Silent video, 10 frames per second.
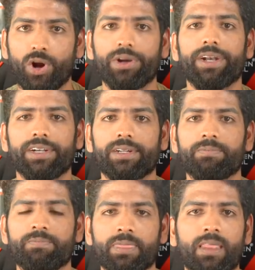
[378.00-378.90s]
content.
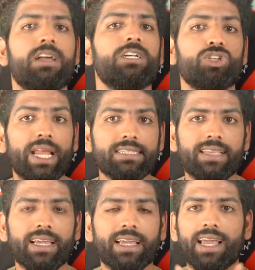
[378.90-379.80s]
So next
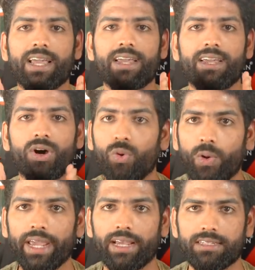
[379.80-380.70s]
thing, O
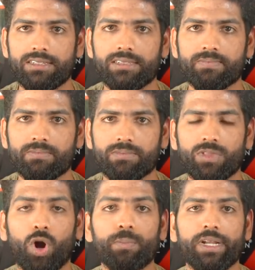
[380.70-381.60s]
I S,
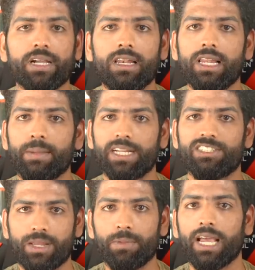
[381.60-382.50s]
optical image
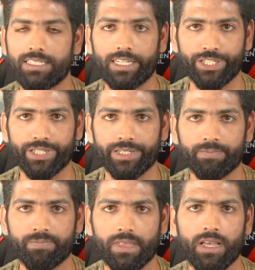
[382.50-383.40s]
stabilization.
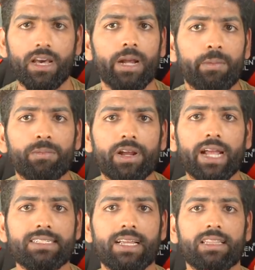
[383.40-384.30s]
Remember
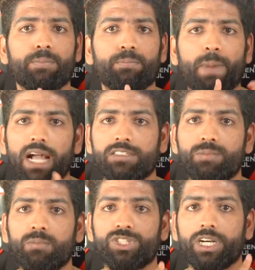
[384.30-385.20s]
I said the
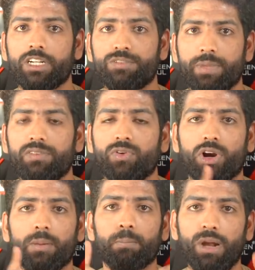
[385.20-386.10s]
maximum shutter speed
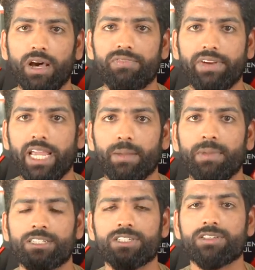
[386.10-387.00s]
for a blur-free
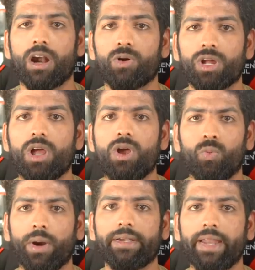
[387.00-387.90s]
image is around
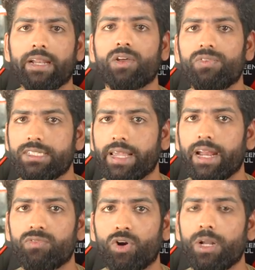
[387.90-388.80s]
one-tenth of a
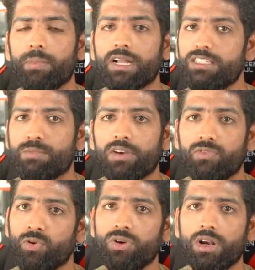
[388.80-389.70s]
second for a typical
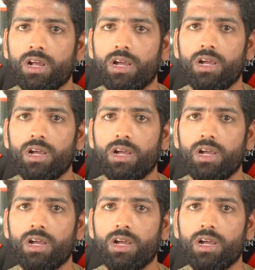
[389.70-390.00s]
smartphone?